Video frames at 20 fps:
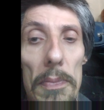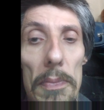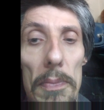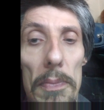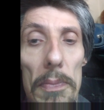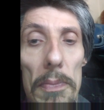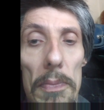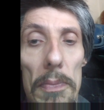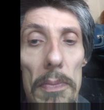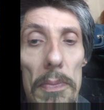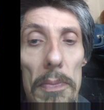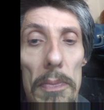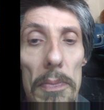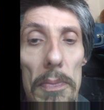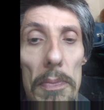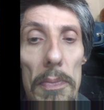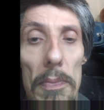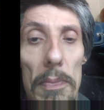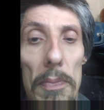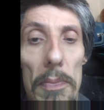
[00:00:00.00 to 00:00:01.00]

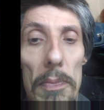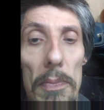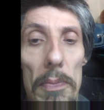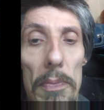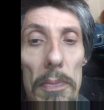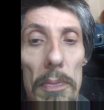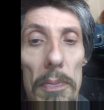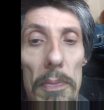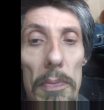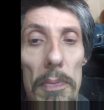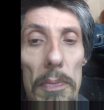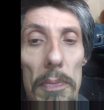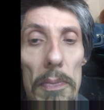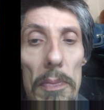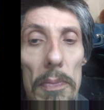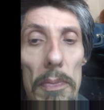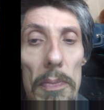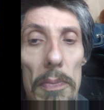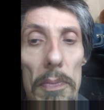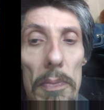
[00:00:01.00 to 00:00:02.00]

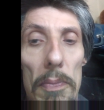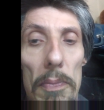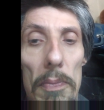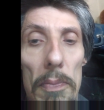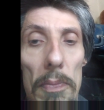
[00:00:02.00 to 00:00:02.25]
Nobody speaks.